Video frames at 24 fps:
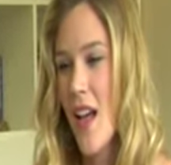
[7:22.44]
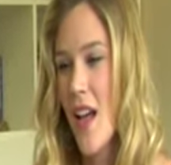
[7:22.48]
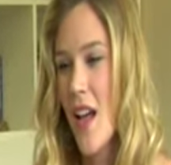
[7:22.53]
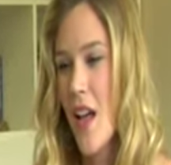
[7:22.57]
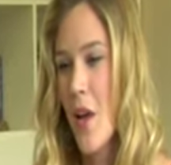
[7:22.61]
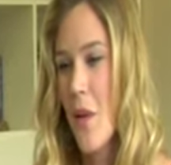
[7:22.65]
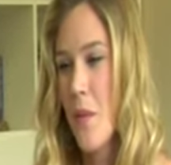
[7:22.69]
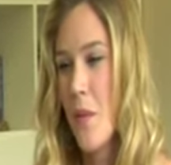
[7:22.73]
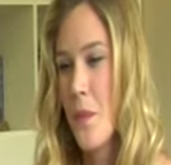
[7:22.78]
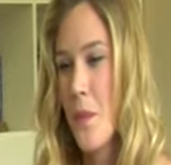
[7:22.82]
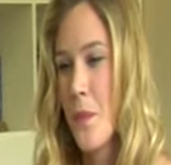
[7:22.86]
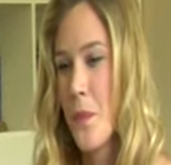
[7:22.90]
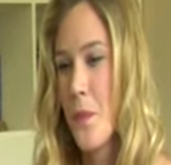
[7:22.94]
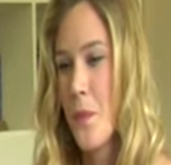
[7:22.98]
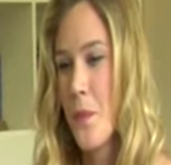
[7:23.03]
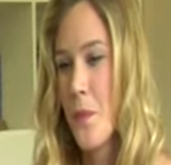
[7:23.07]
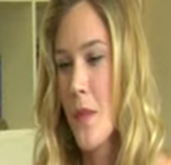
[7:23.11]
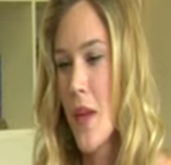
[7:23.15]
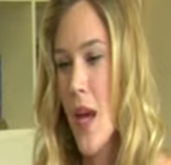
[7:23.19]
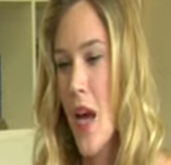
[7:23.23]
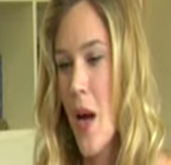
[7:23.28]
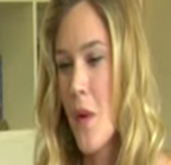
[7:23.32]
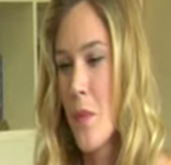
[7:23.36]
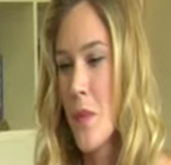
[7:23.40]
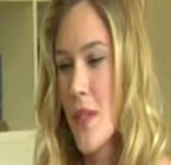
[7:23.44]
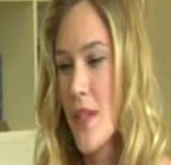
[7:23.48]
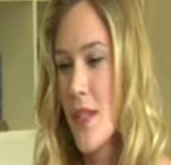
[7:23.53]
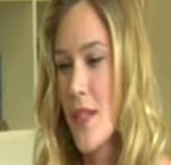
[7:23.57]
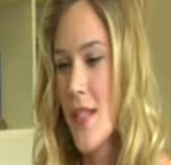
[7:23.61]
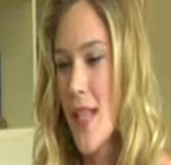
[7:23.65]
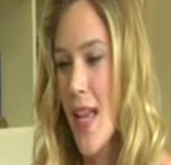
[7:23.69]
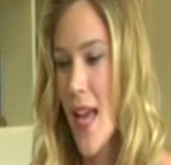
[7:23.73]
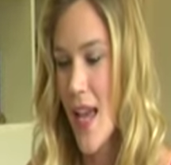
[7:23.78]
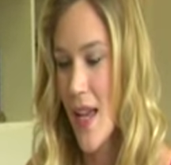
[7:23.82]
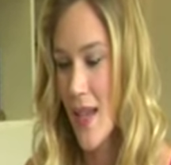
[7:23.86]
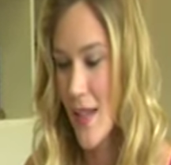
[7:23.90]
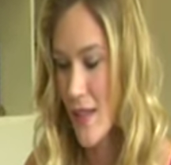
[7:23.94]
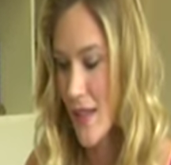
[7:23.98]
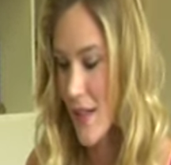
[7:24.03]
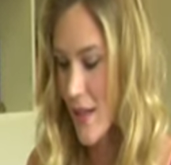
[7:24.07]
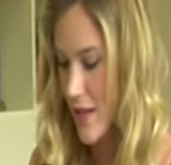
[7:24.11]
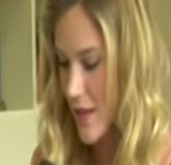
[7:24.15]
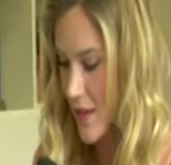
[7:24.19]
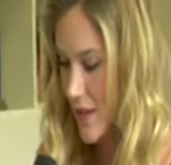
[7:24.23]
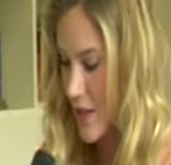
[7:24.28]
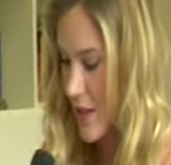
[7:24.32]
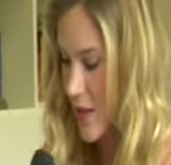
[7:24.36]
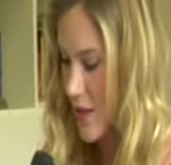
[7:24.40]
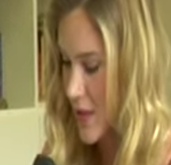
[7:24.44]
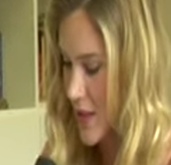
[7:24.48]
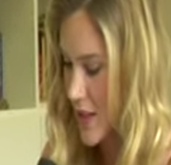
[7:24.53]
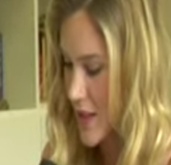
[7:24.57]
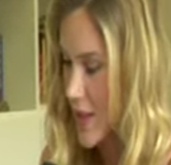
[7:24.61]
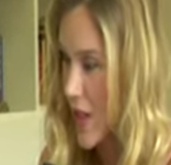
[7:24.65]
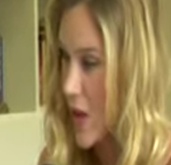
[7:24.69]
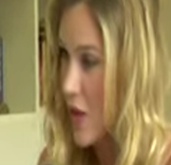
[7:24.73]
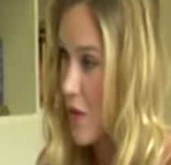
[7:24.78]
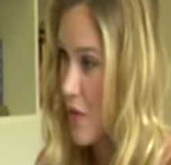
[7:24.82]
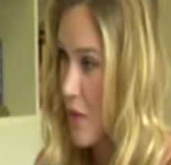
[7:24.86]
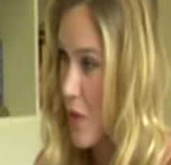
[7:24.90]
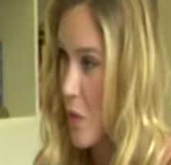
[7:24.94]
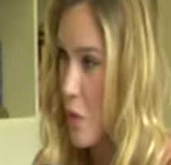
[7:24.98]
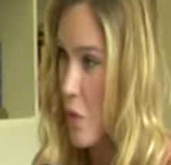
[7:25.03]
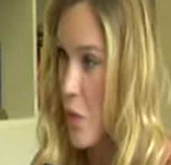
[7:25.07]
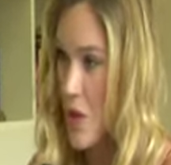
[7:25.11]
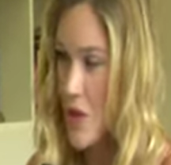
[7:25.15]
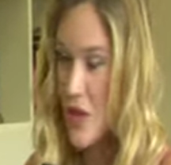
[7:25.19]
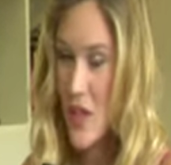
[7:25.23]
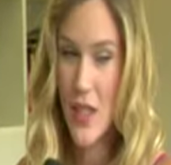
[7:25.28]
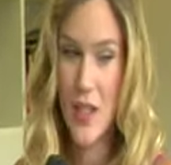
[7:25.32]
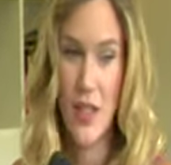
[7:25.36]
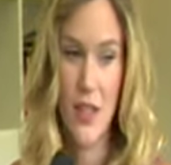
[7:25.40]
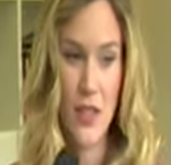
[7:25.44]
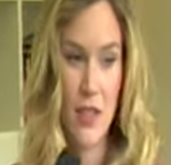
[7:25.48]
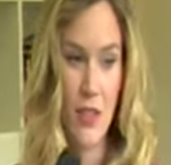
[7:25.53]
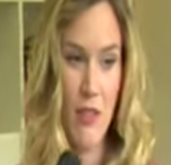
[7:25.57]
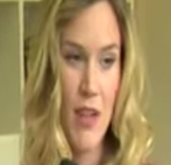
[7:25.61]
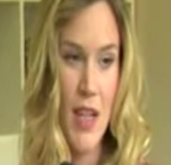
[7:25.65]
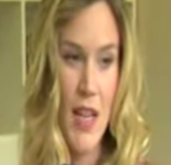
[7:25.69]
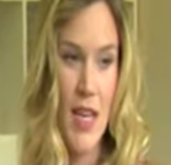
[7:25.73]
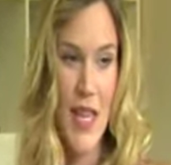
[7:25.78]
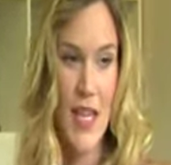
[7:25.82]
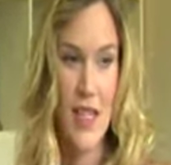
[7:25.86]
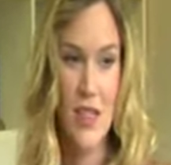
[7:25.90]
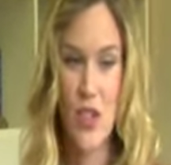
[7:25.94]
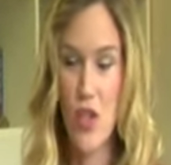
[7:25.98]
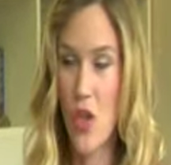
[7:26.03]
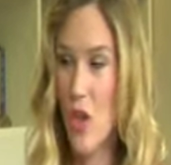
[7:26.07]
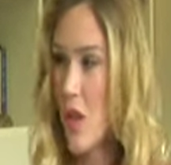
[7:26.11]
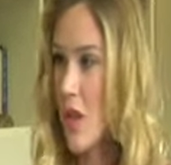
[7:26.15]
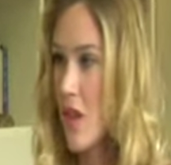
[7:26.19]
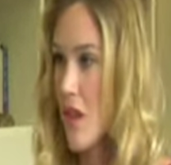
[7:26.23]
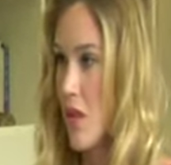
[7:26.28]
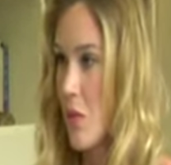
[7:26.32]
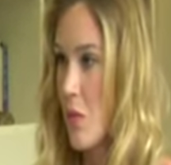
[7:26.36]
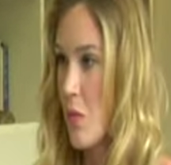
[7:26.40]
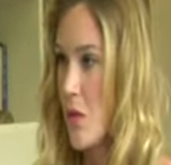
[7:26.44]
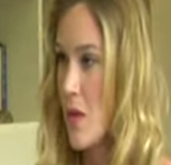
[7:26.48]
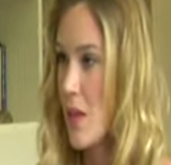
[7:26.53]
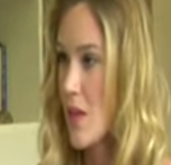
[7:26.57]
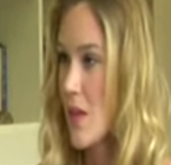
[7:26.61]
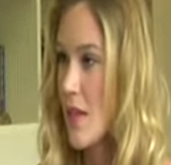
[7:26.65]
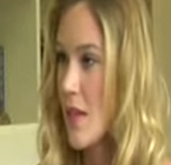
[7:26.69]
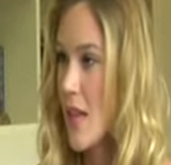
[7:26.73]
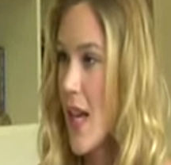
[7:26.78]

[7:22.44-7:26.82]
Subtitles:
I was sat on the sofa watching the screen as Jonathan was